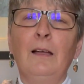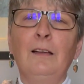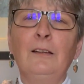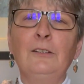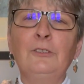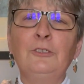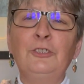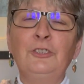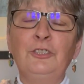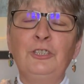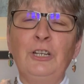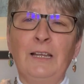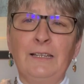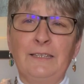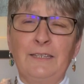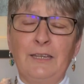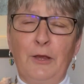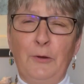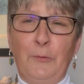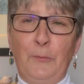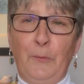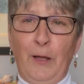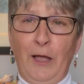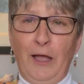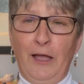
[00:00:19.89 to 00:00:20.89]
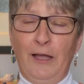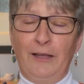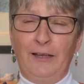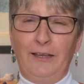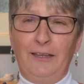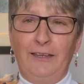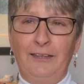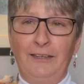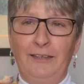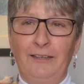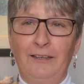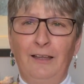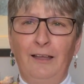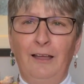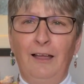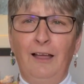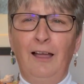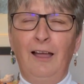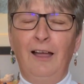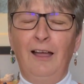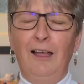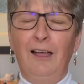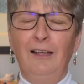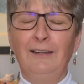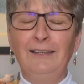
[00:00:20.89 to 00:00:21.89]
Shadow work.
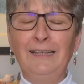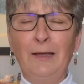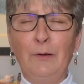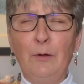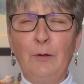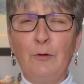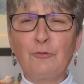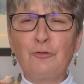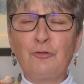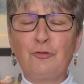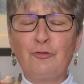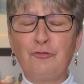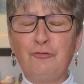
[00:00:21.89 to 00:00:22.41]
Now